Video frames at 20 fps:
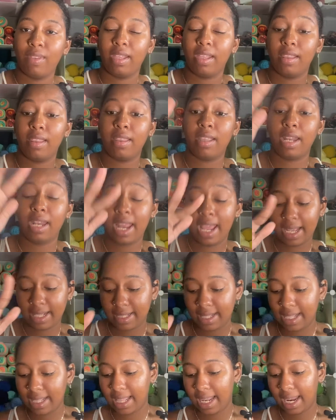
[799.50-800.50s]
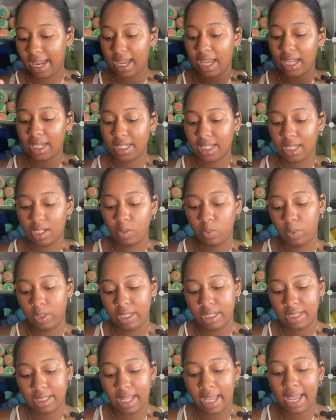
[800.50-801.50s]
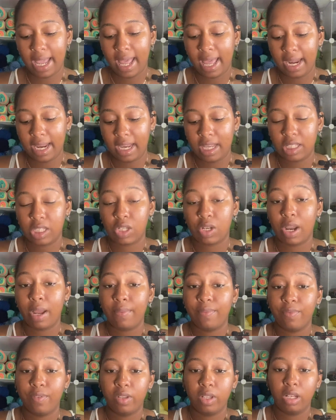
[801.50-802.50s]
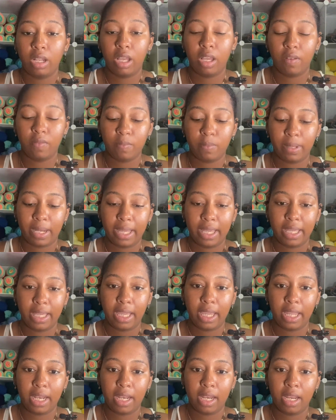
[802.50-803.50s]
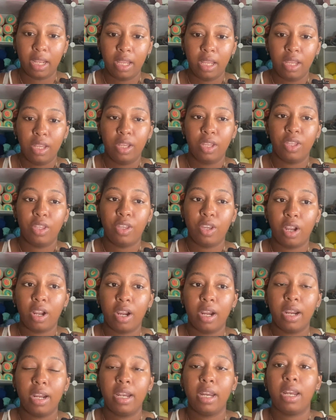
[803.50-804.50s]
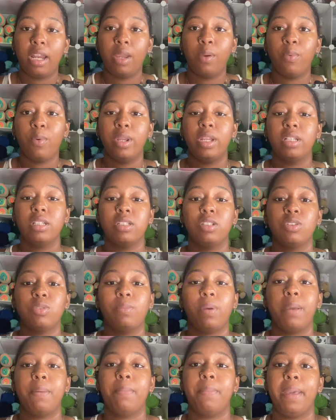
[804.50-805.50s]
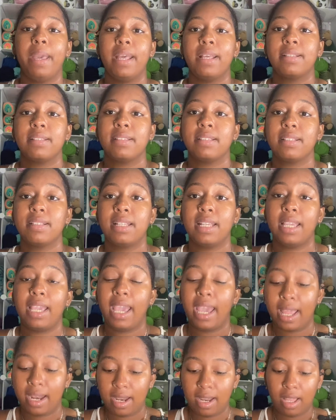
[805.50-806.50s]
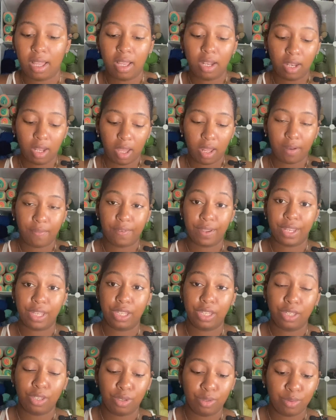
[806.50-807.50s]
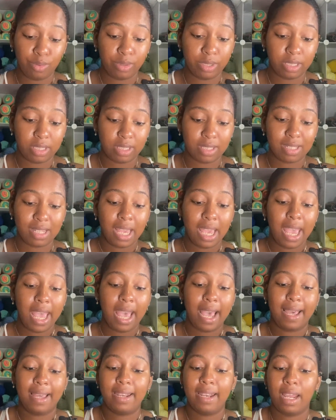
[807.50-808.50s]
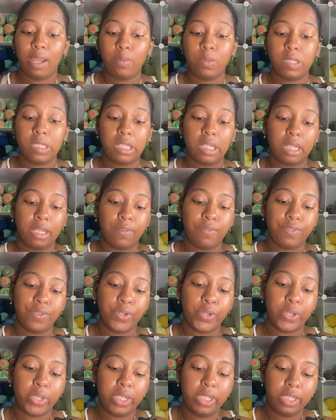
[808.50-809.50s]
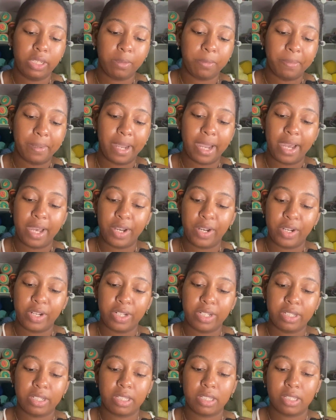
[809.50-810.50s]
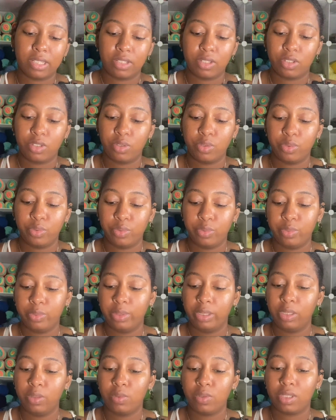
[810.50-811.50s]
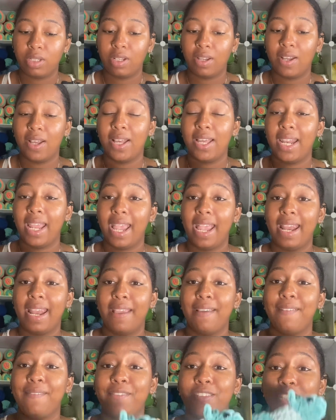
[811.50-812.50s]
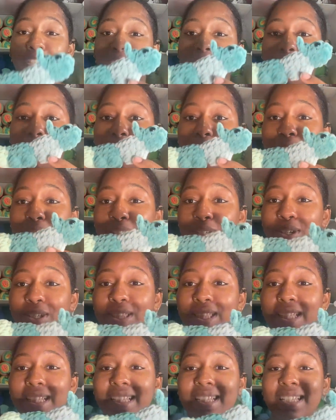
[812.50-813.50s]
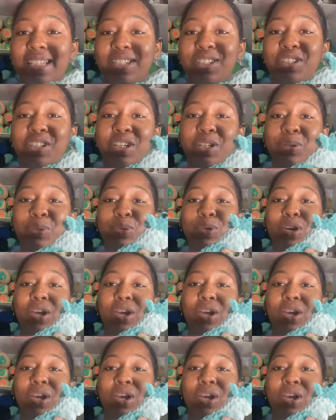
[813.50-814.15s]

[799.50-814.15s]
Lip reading: The next thing that I got done was I had a scrap full of blanket yarn, and I wanted to do my best to get a lot of it used, and I was looking for little patterns to use it on, and I stumbled on this little cute